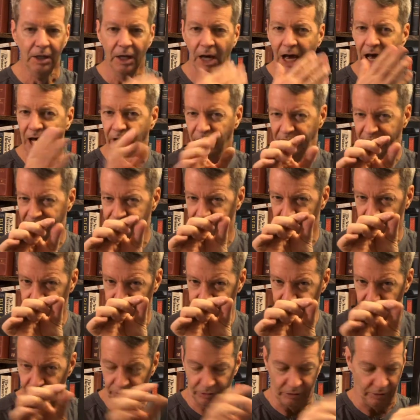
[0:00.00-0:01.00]
I'll give you a
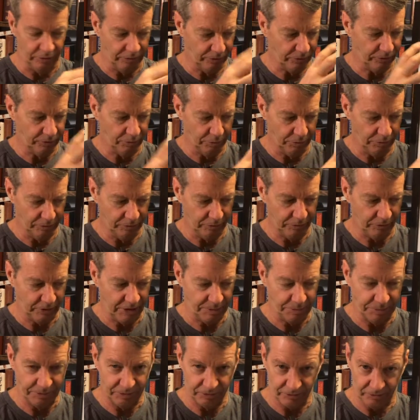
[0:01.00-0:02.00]
few because we'll just
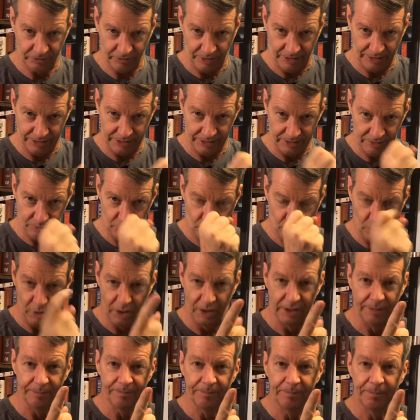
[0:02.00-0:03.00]
keep it tight.
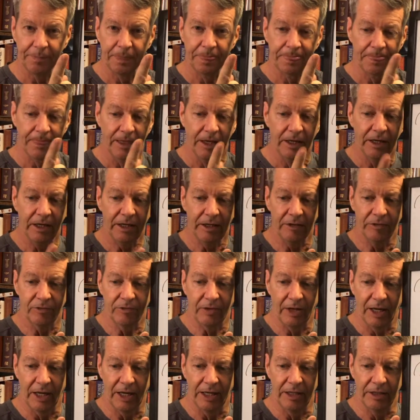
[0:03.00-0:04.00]
One is
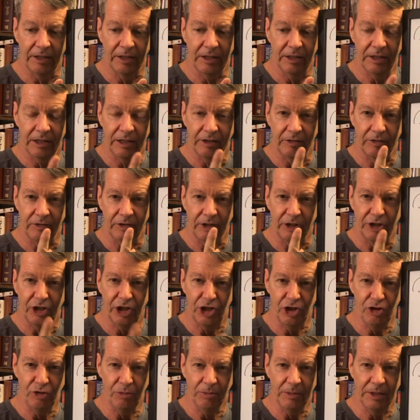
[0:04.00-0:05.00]
that it, the
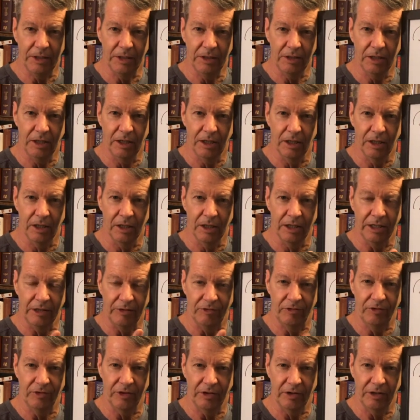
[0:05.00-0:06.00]
human uh,
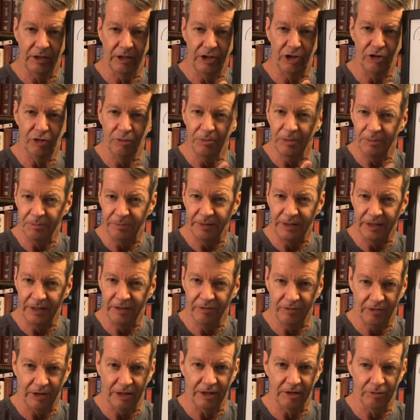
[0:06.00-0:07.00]
human
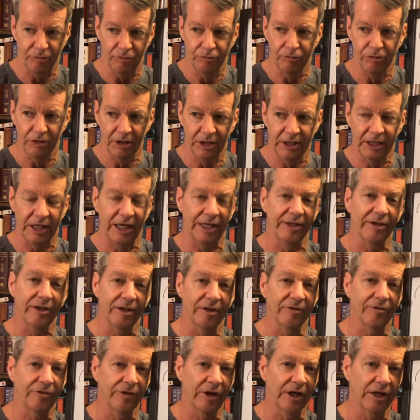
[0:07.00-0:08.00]
beings it really
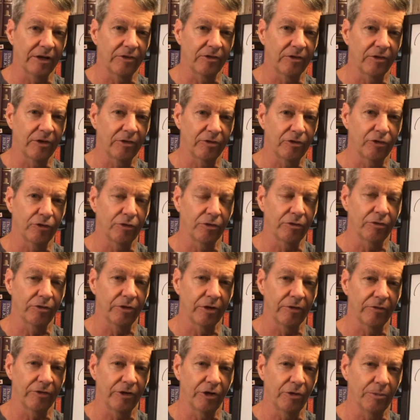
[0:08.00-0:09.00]
identifies the truth
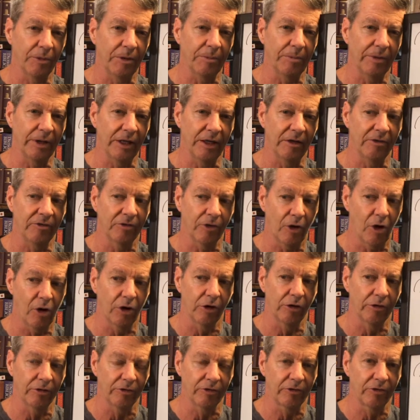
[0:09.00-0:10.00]
of human beings'
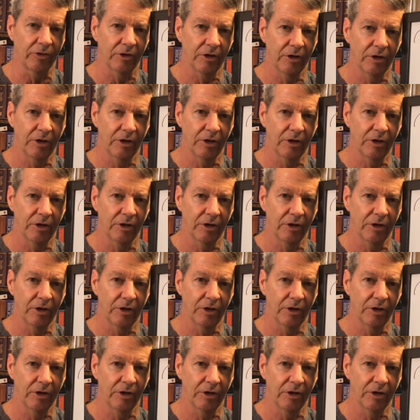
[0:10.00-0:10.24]
hearts,